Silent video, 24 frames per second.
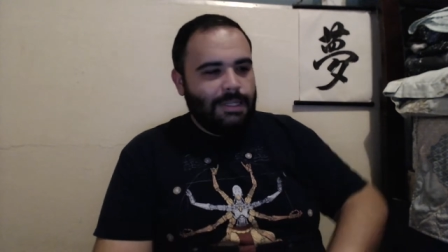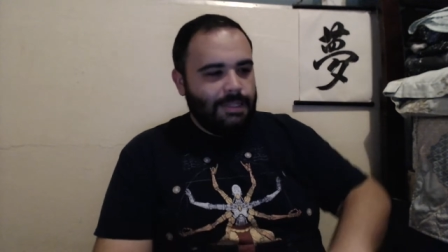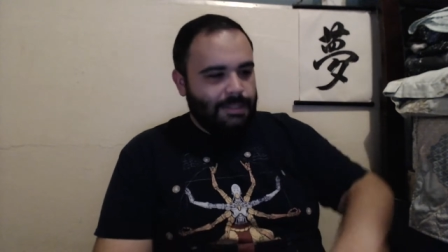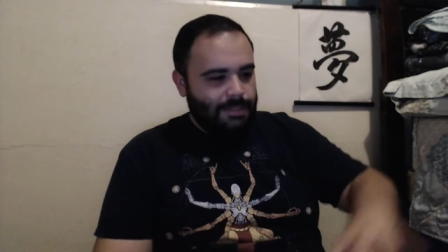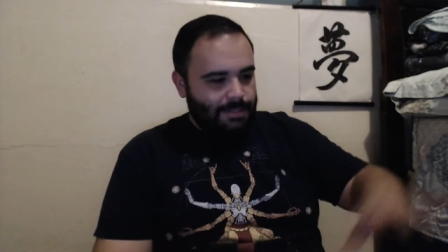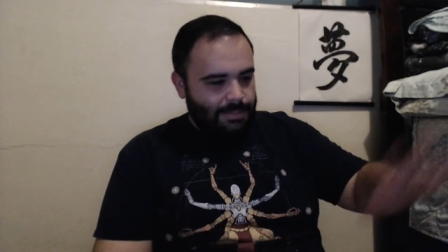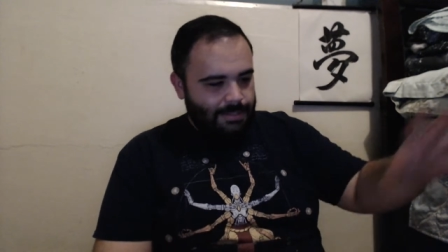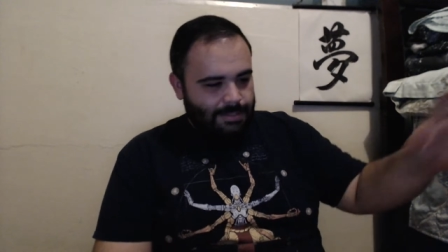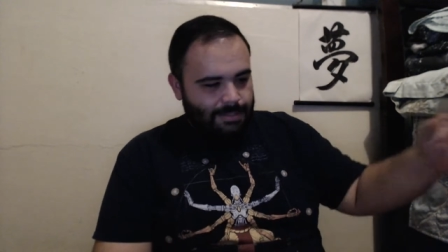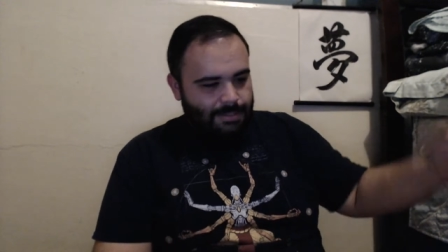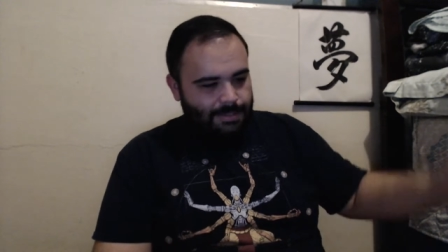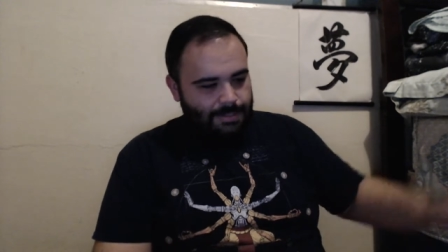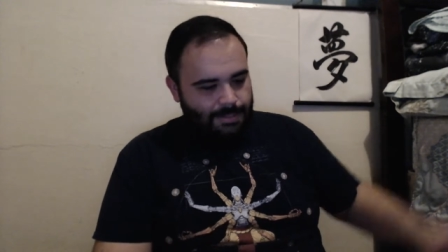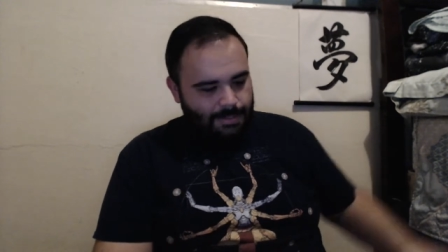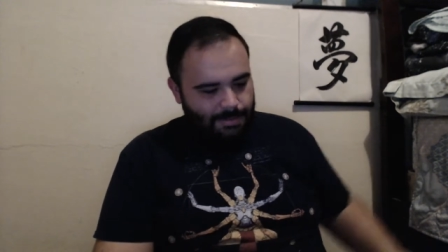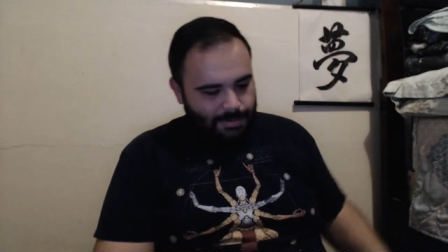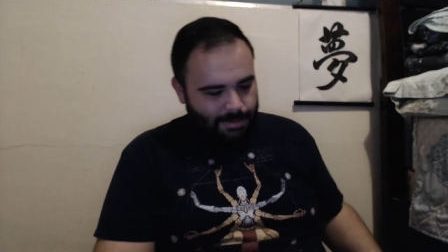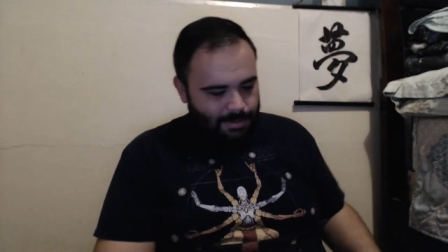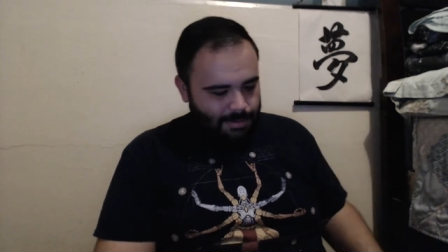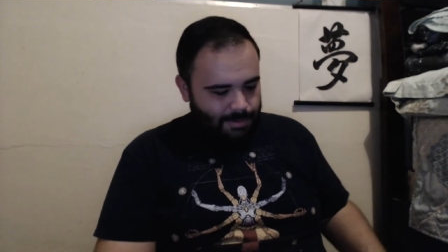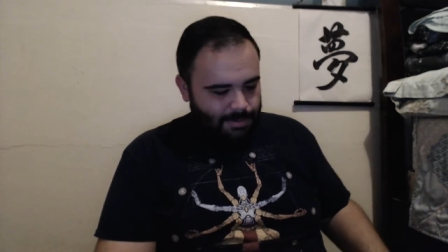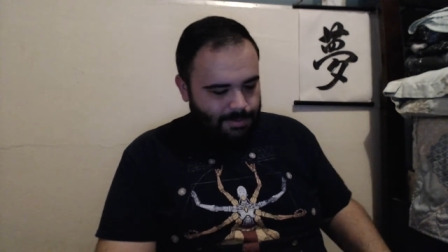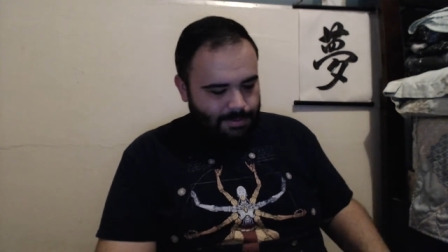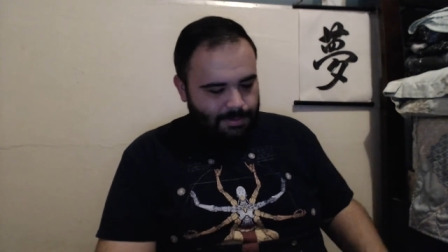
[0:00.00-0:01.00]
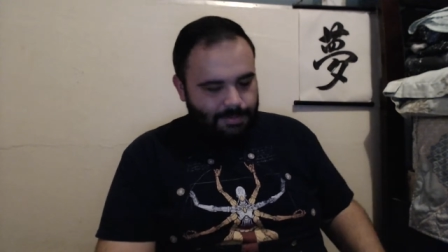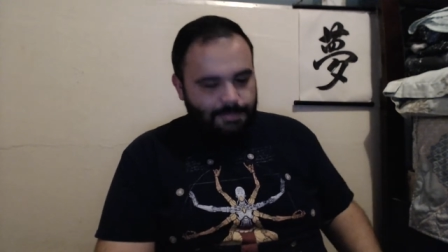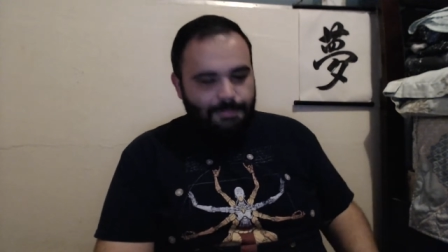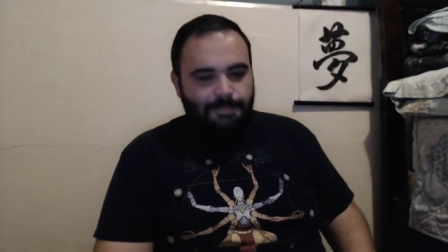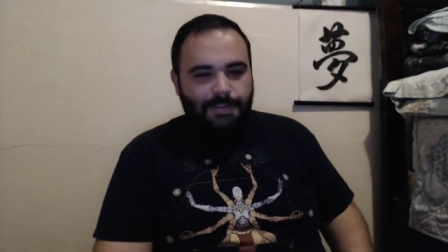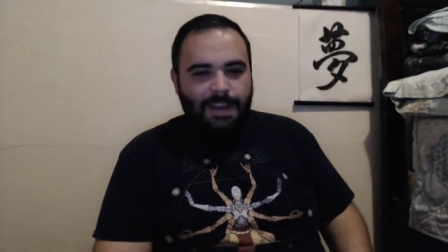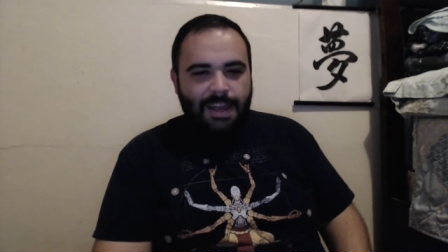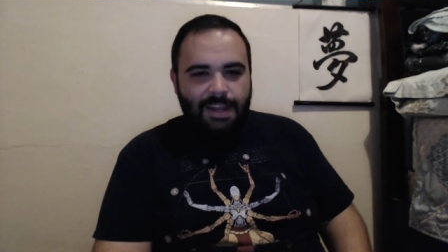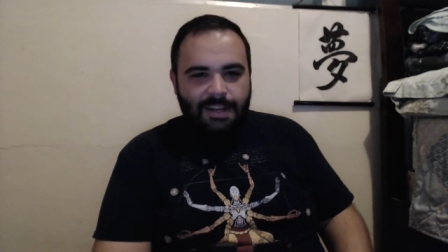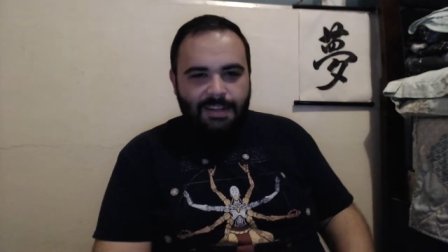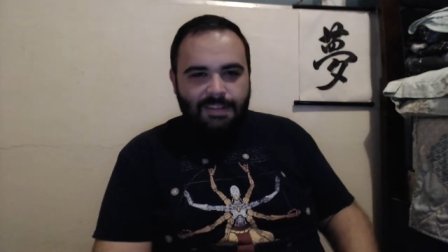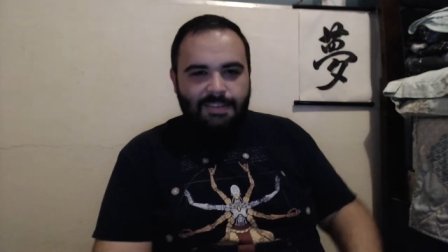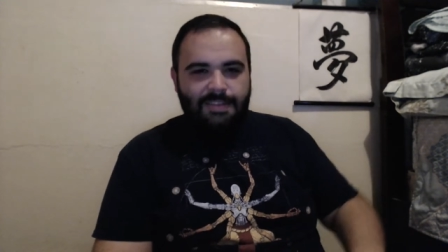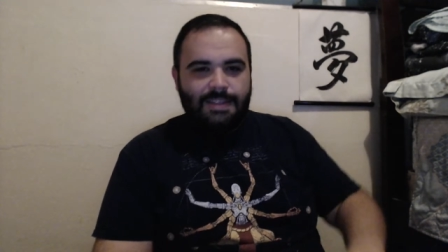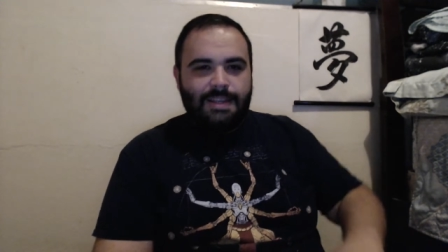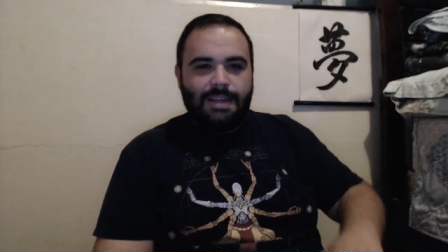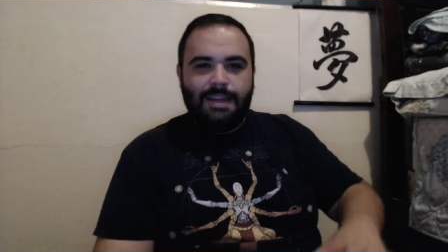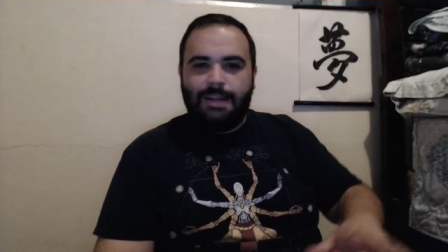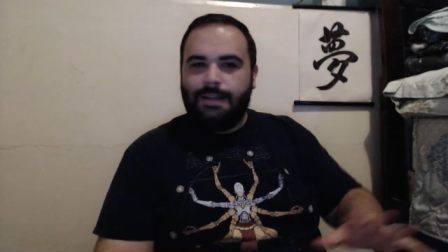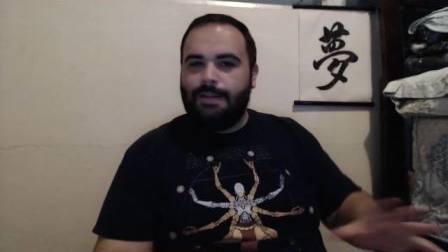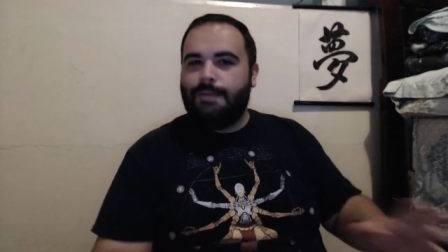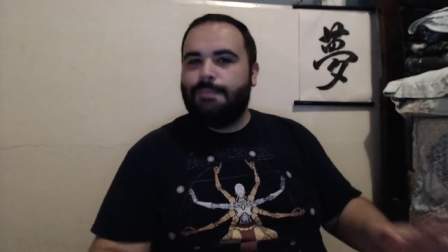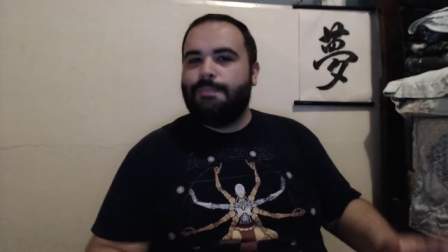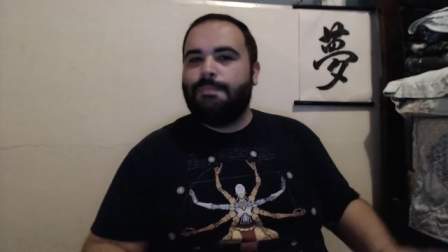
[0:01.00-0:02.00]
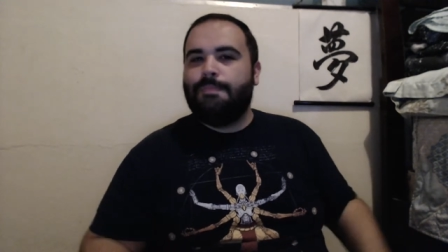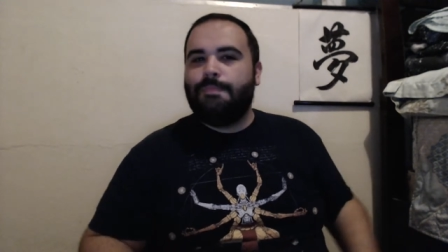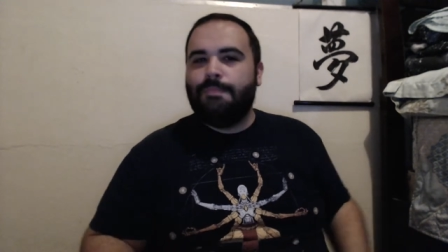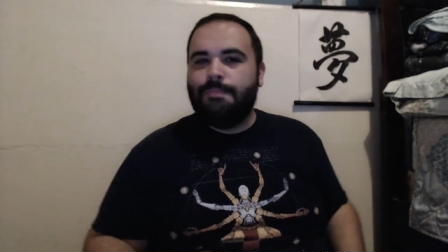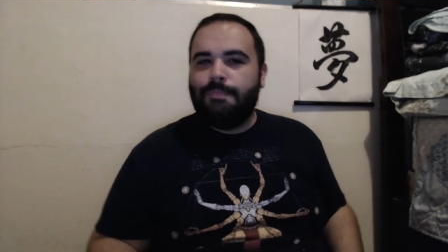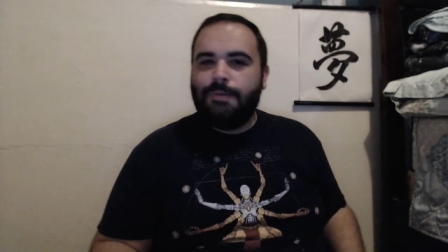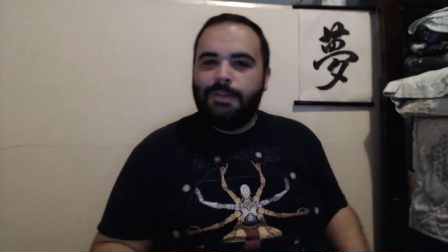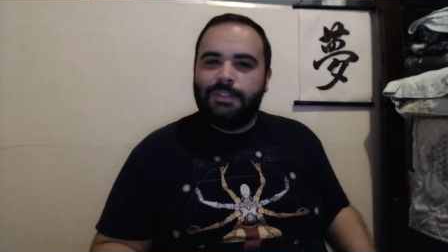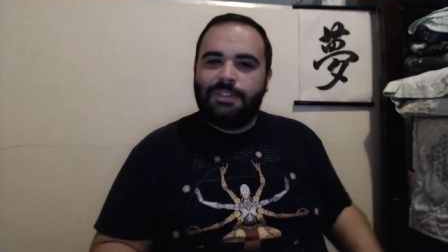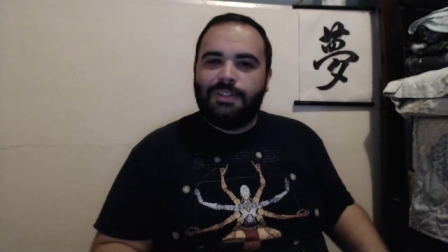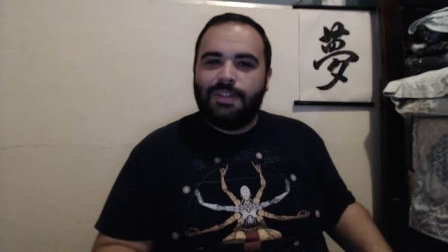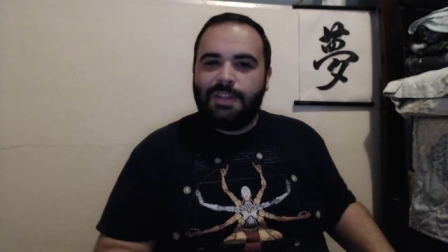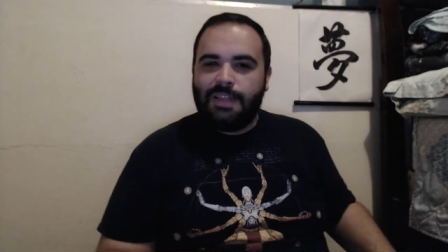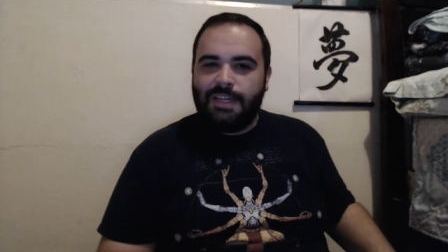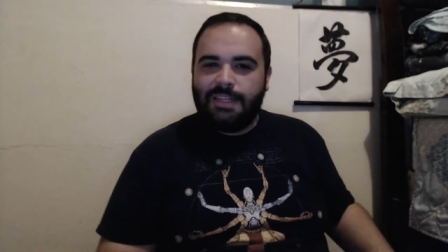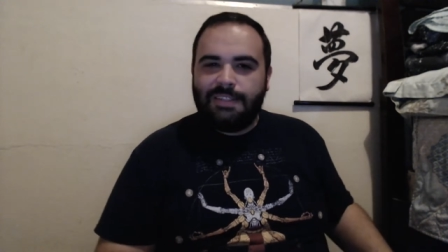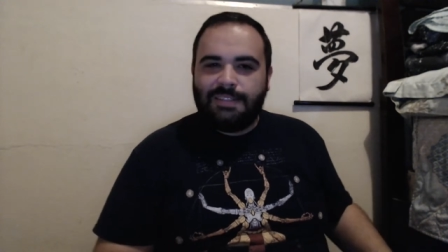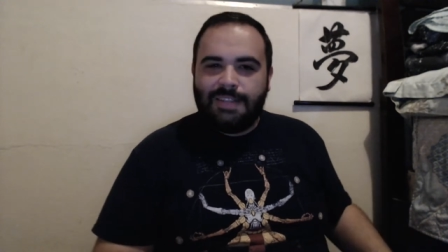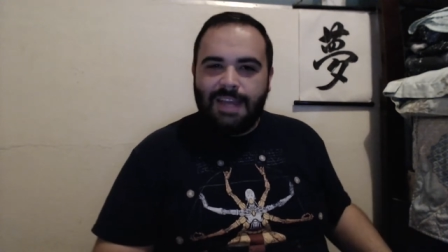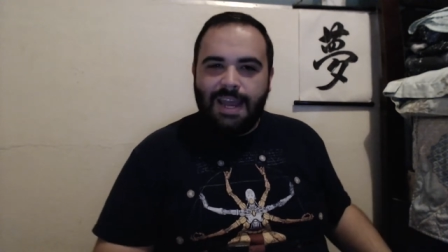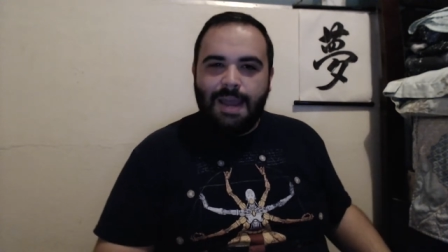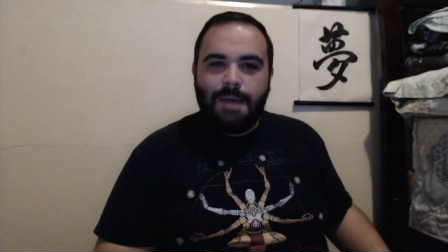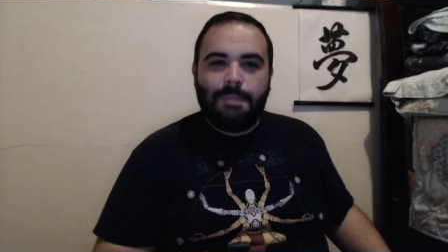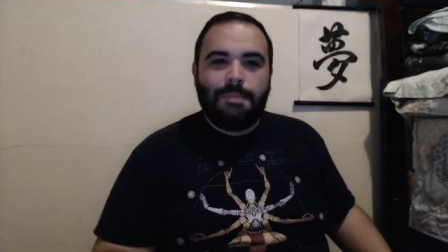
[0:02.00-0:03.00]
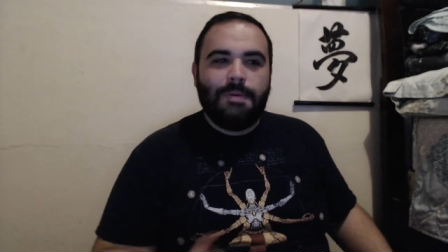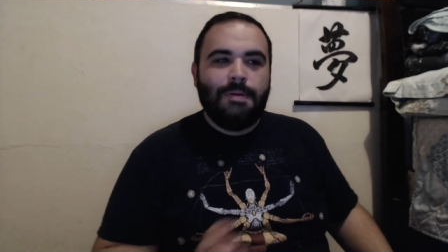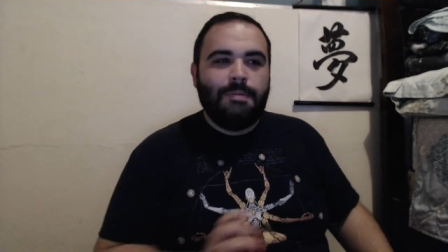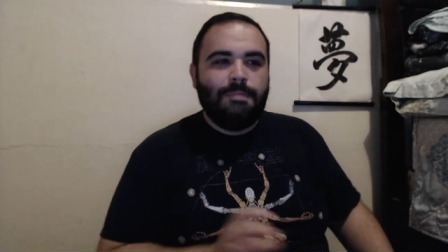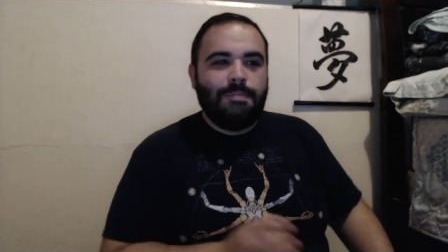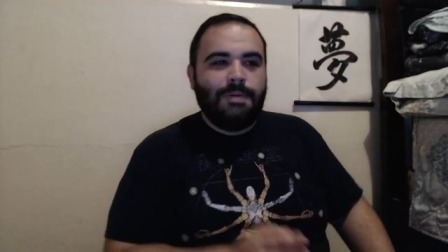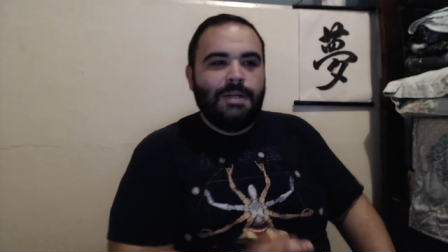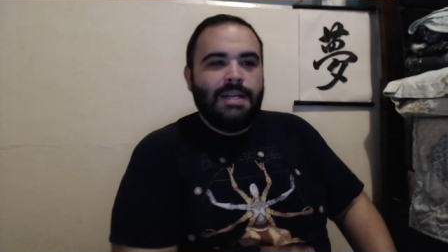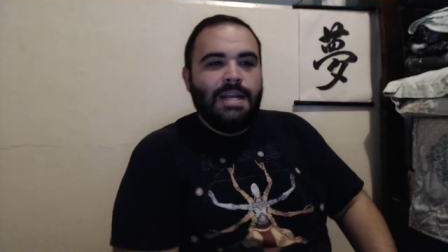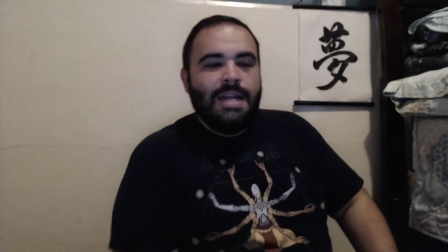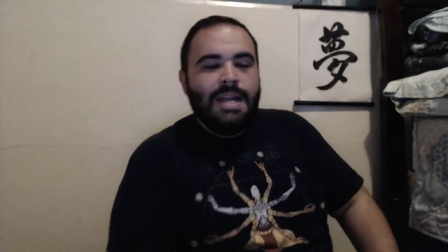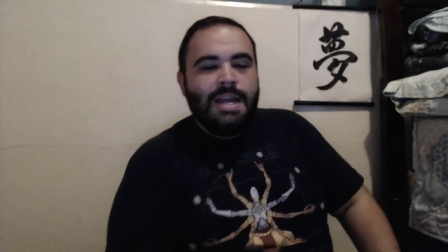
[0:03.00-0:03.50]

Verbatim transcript: It's it's fantasy, and a bunch of things happen, but